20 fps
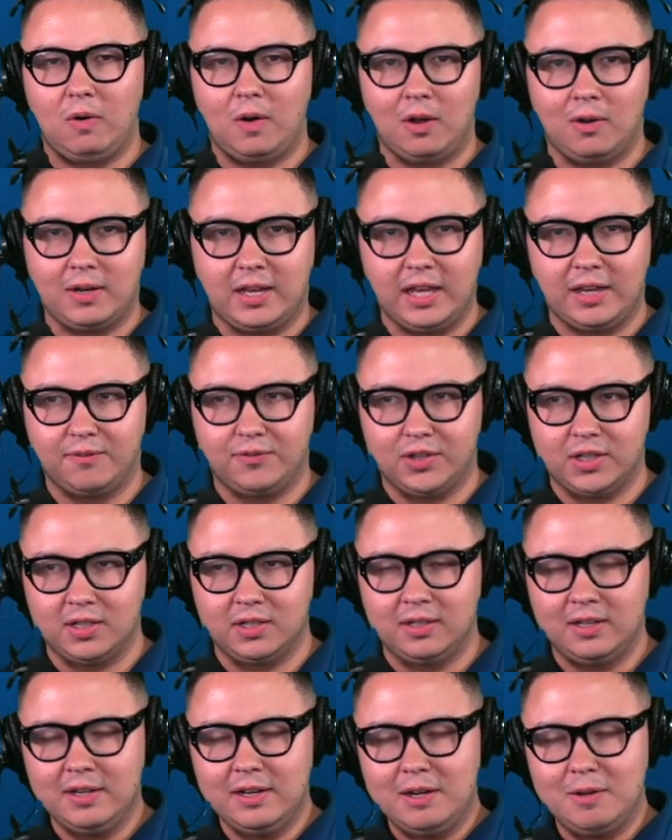I'll give
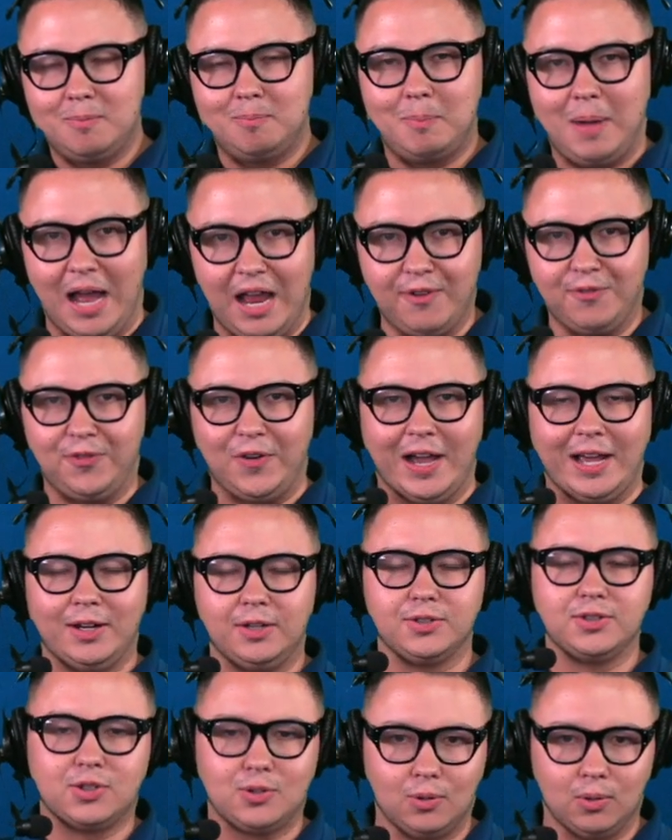you my
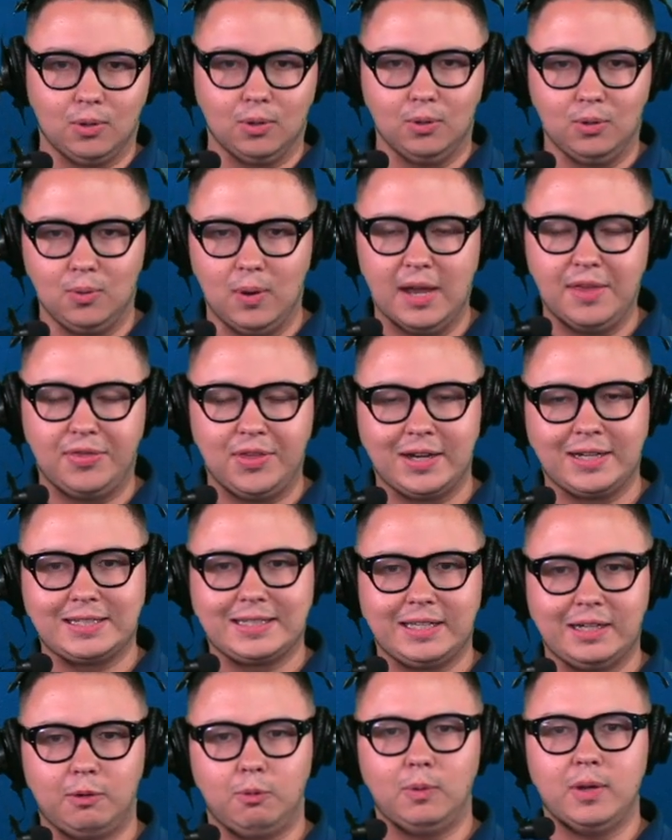final score, who I think is
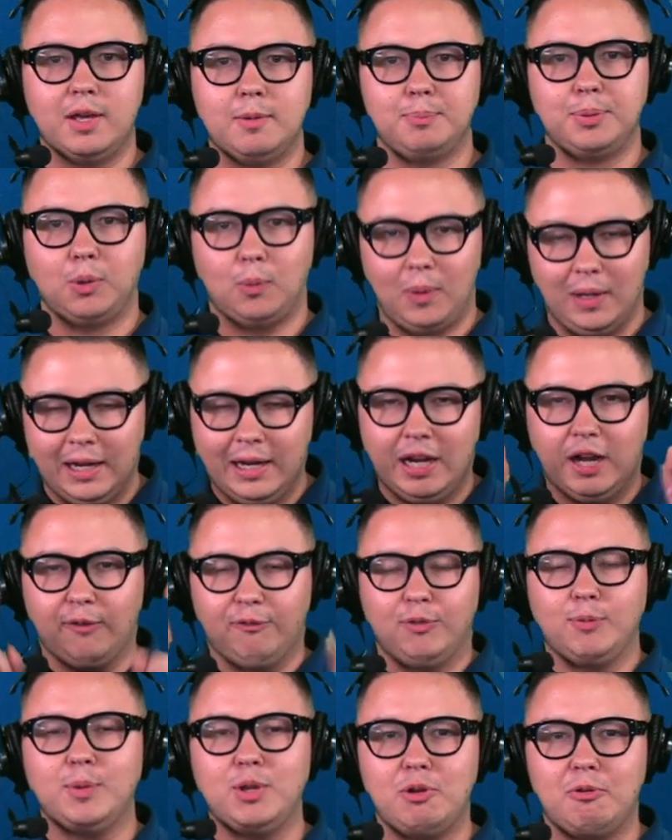going to win, but want to hear
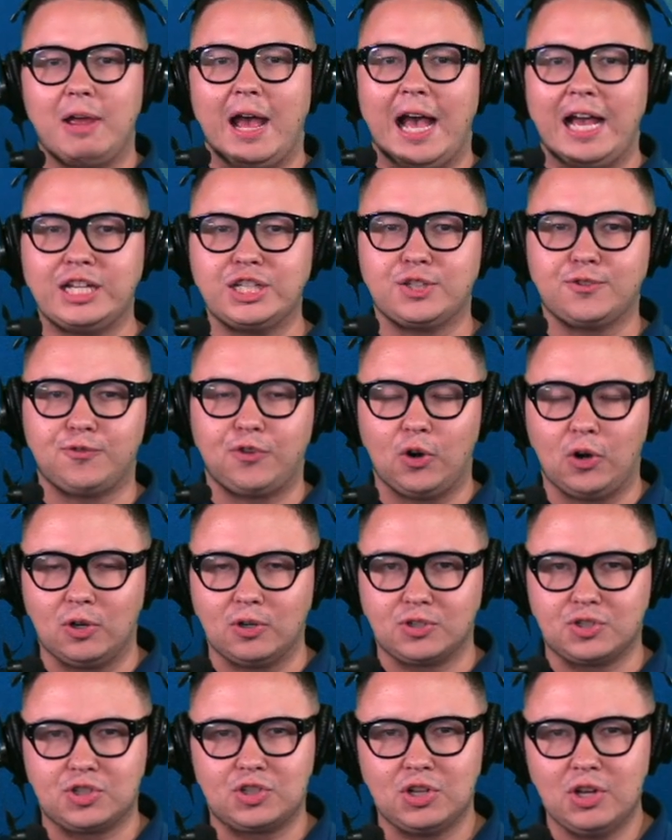from you guys
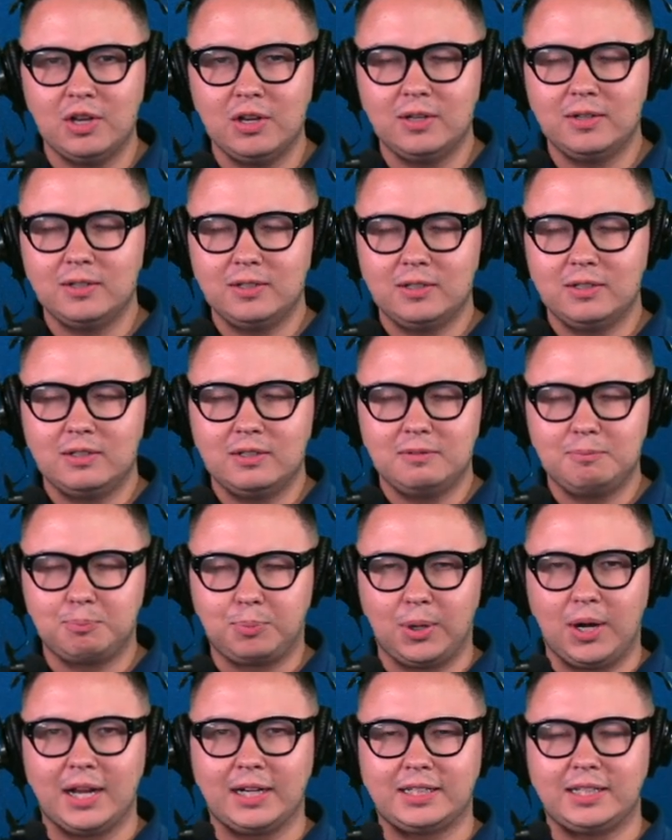first.
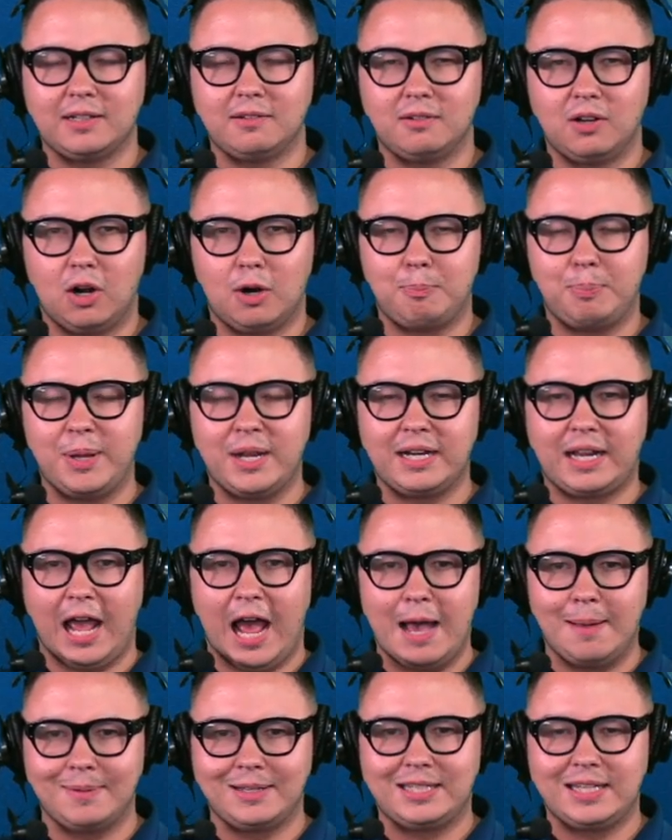Predict it. Our pinned
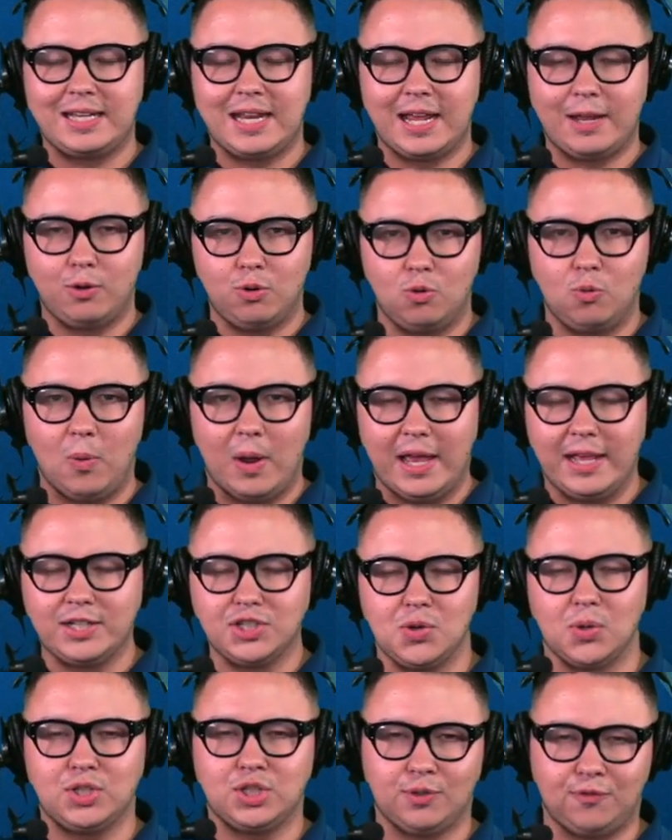comment today. Who
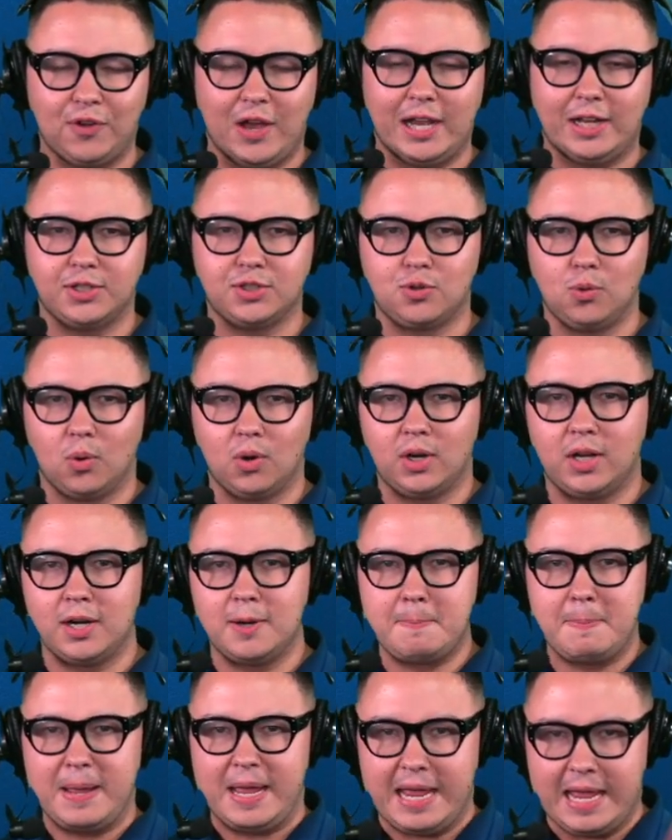wins? What's the final score going to
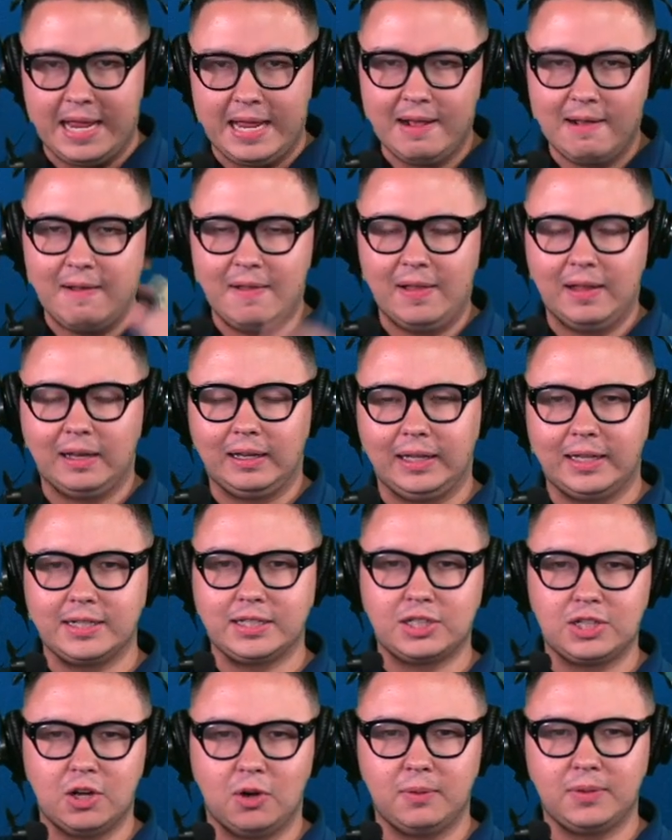be? Let
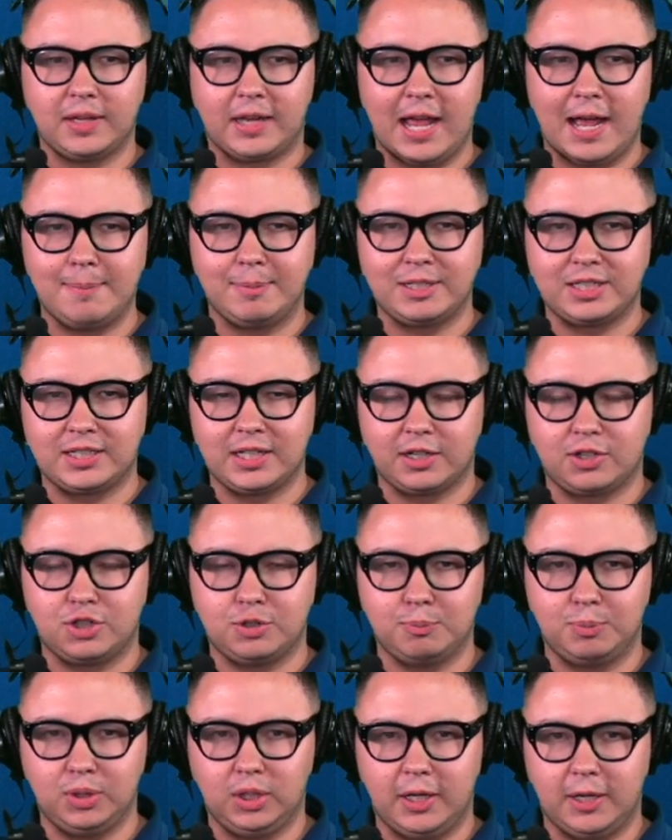us know in the comment section
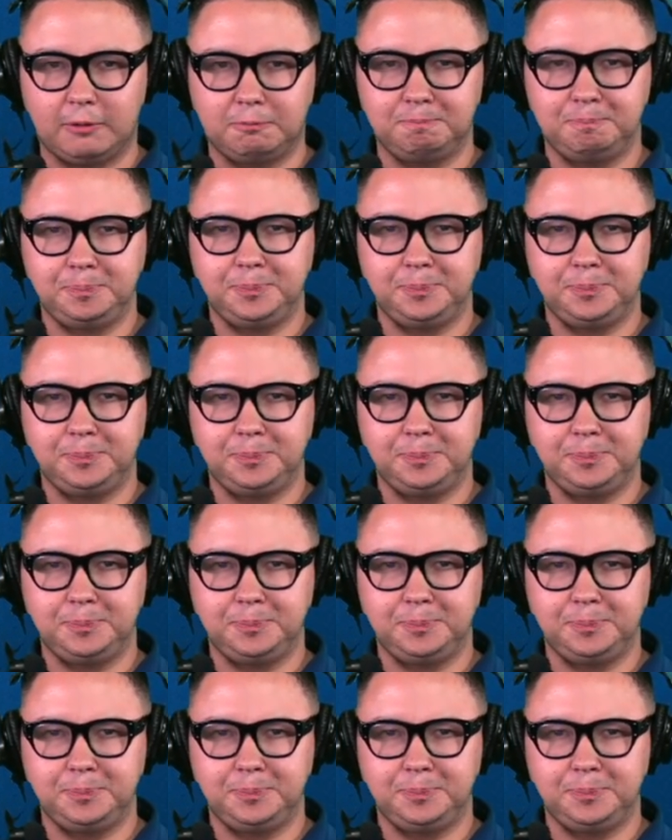below.